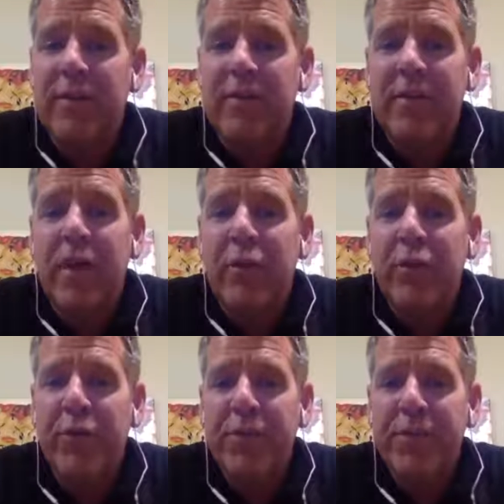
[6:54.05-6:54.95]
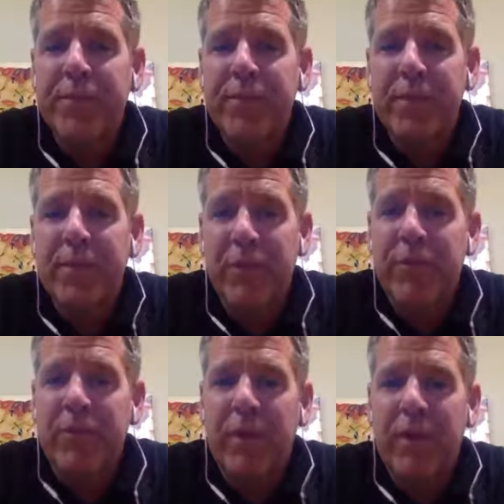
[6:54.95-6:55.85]
a good sense of self
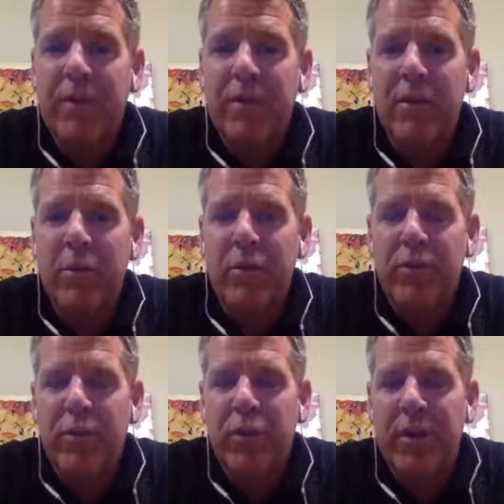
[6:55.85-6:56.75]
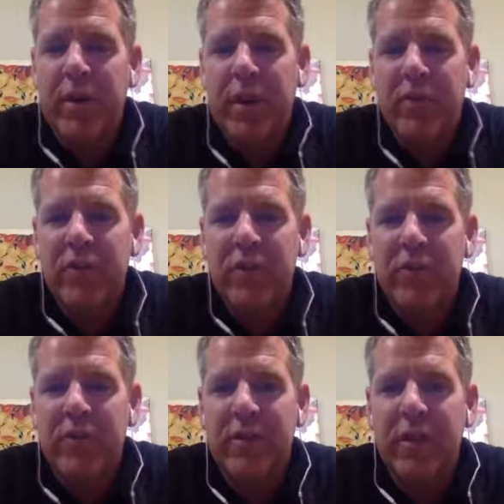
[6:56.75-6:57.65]
first, right? Your most important
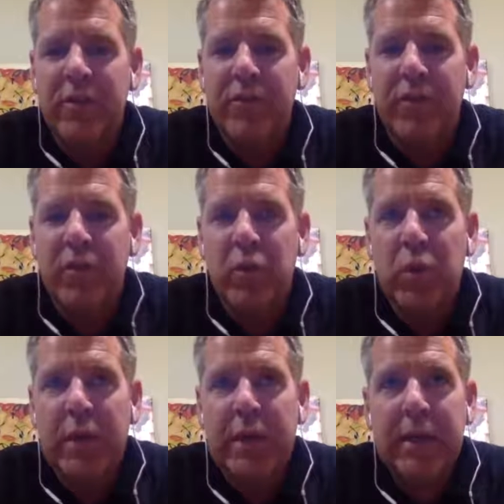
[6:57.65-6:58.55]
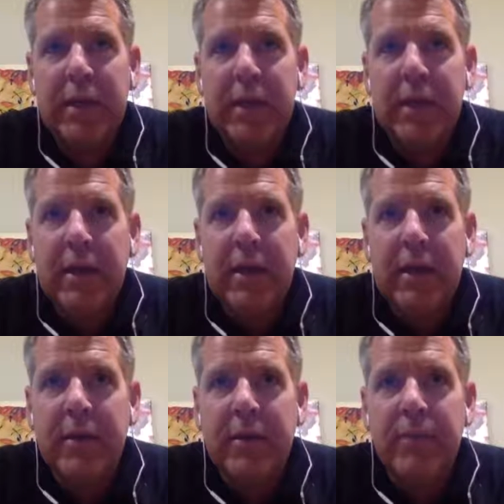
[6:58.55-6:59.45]
connection is yourself. So
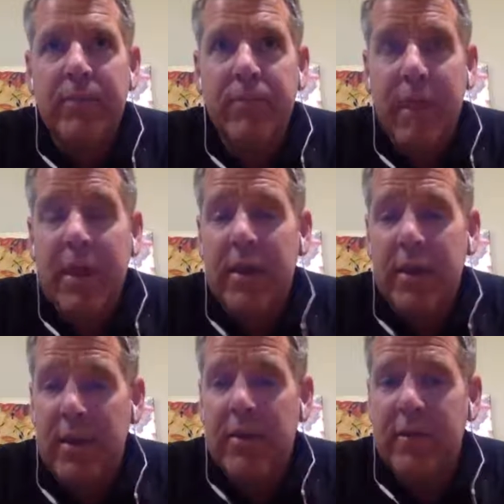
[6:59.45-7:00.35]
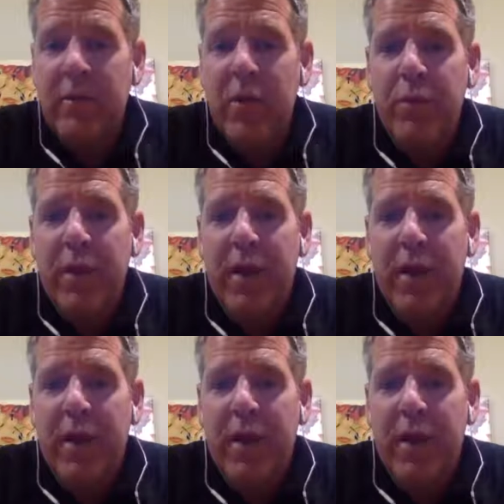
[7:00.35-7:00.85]
yeah, it is about